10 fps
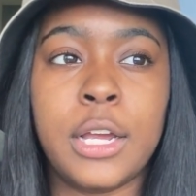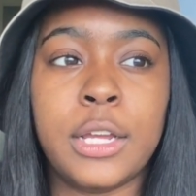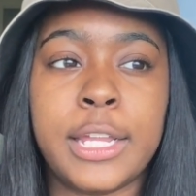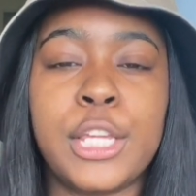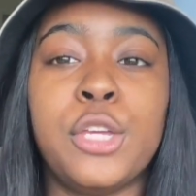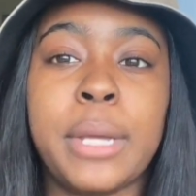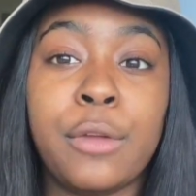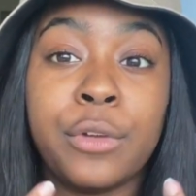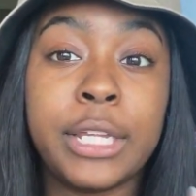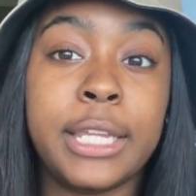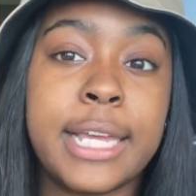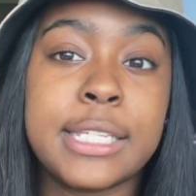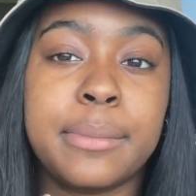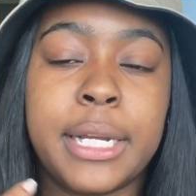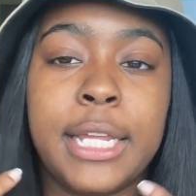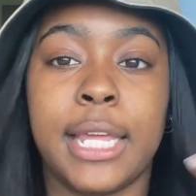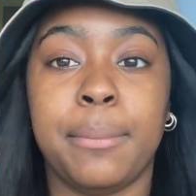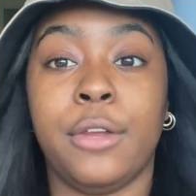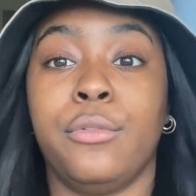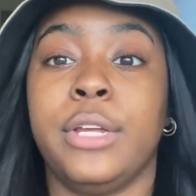may really like somebody and they
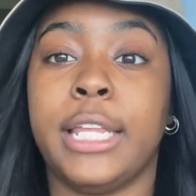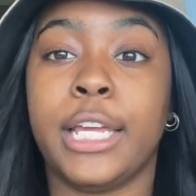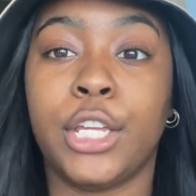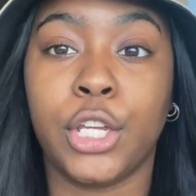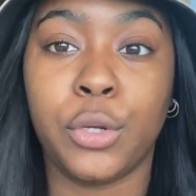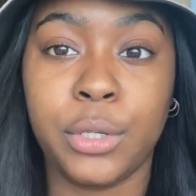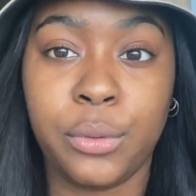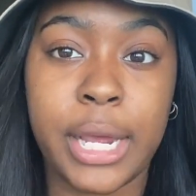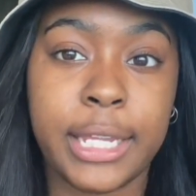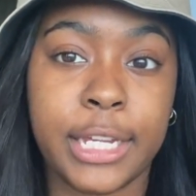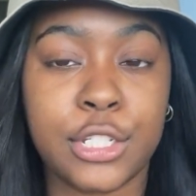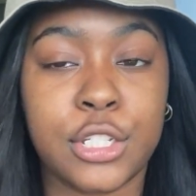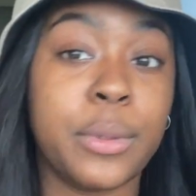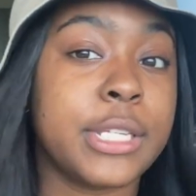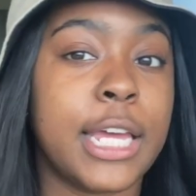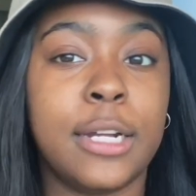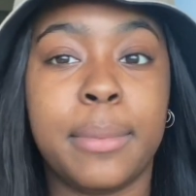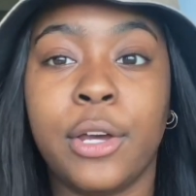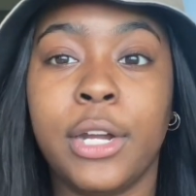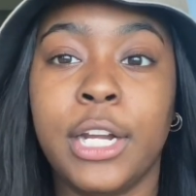may really like you, and you get like so excited
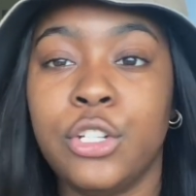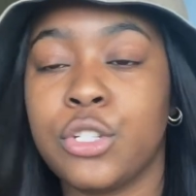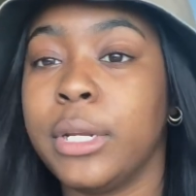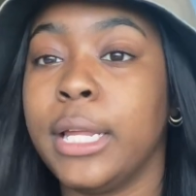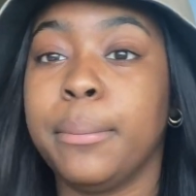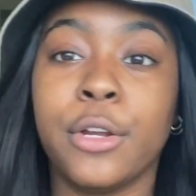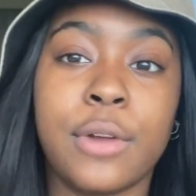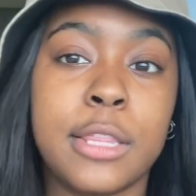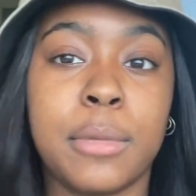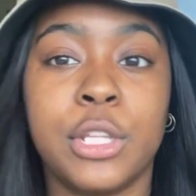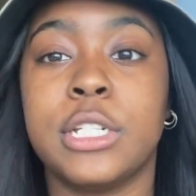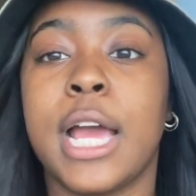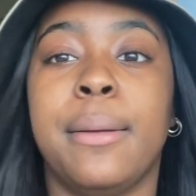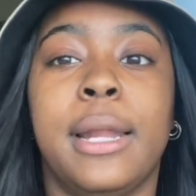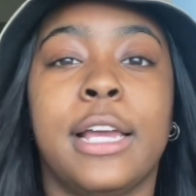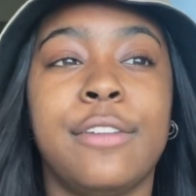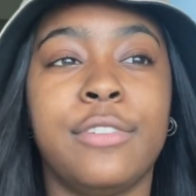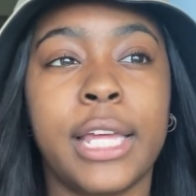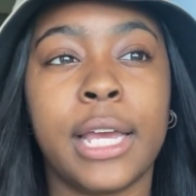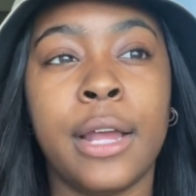about it and you just want to like be around them all the time. And like I
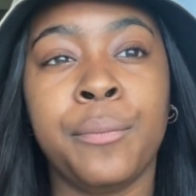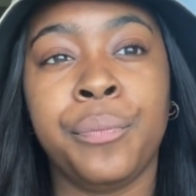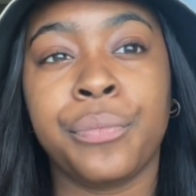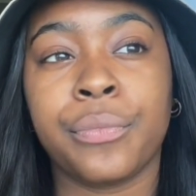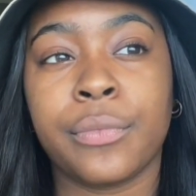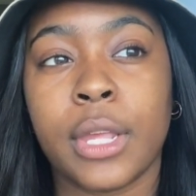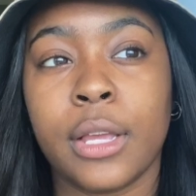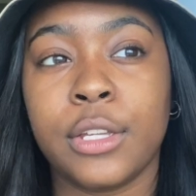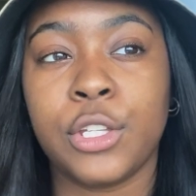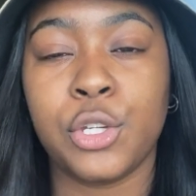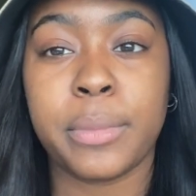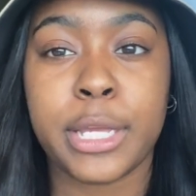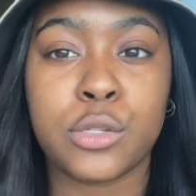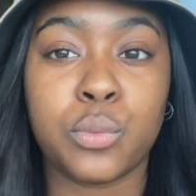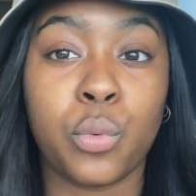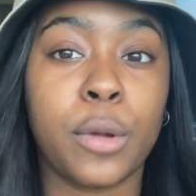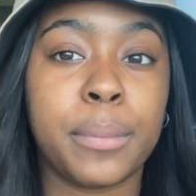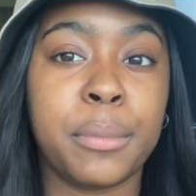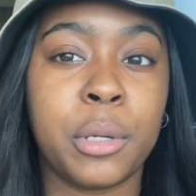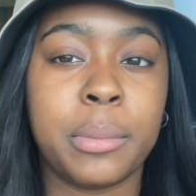feel like you may swarm
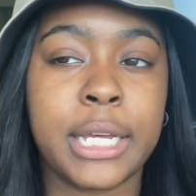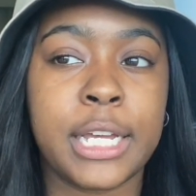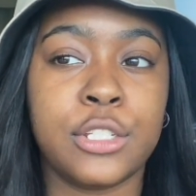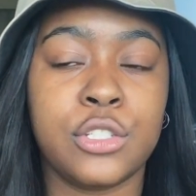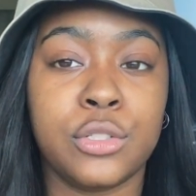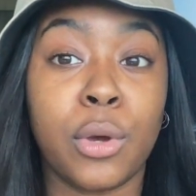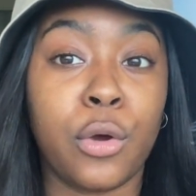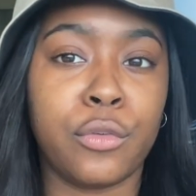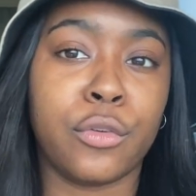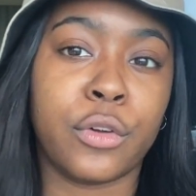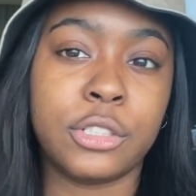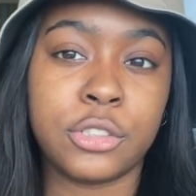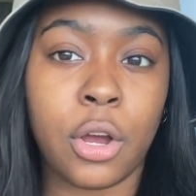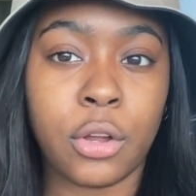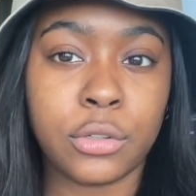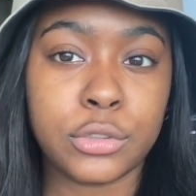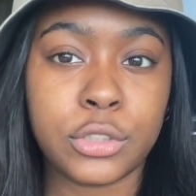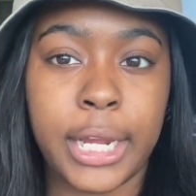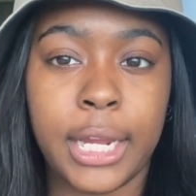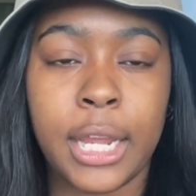people because you overindulge,
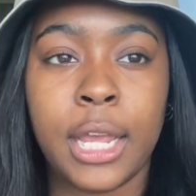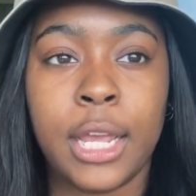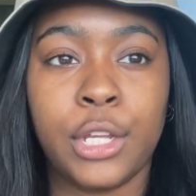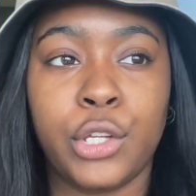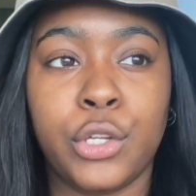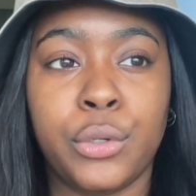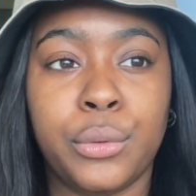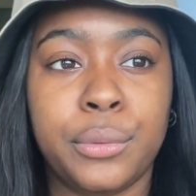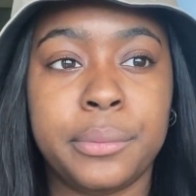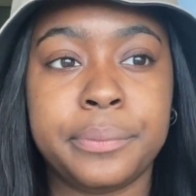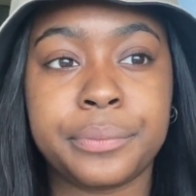like you